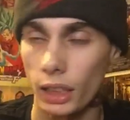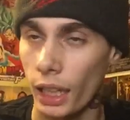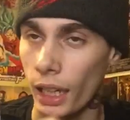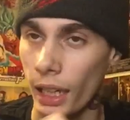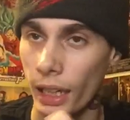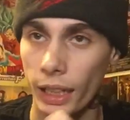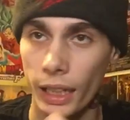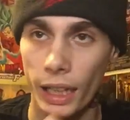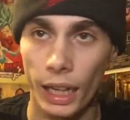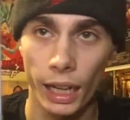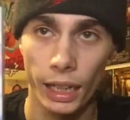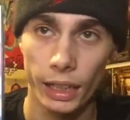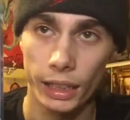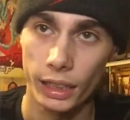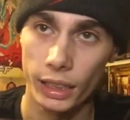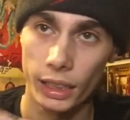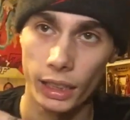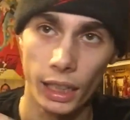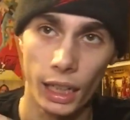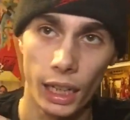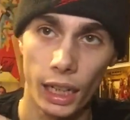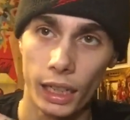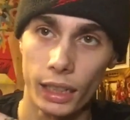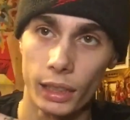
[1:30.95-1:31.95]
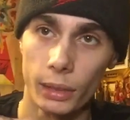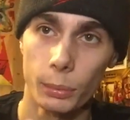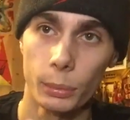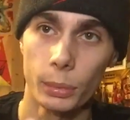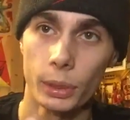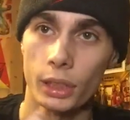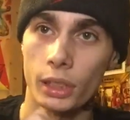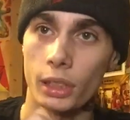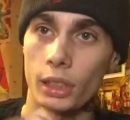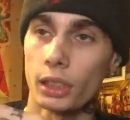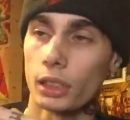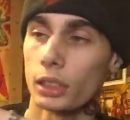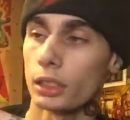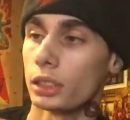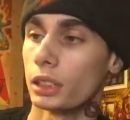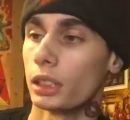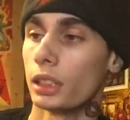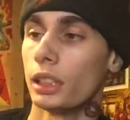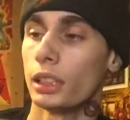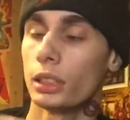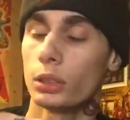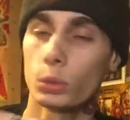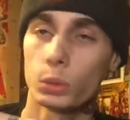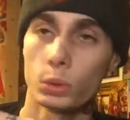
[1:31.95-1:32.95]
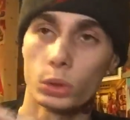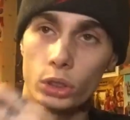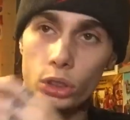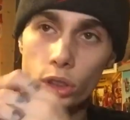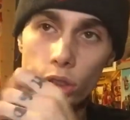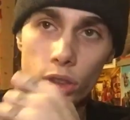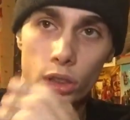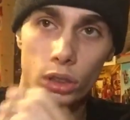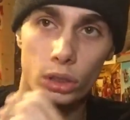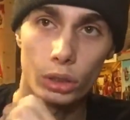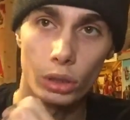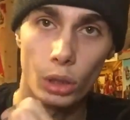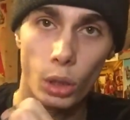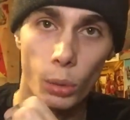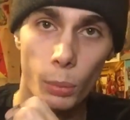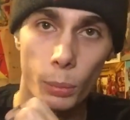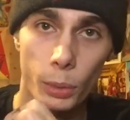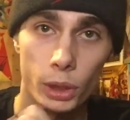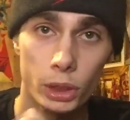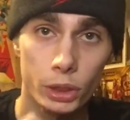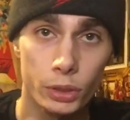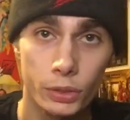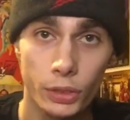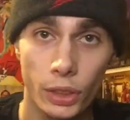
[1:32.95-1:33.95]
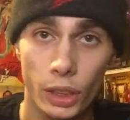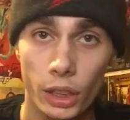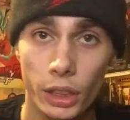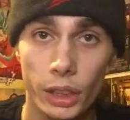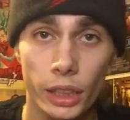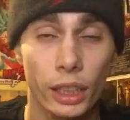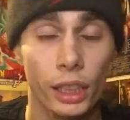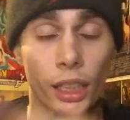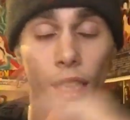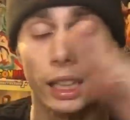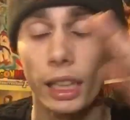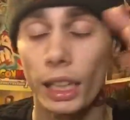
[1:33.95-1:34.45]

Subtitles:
I gotta get on it, because this was just so much fun.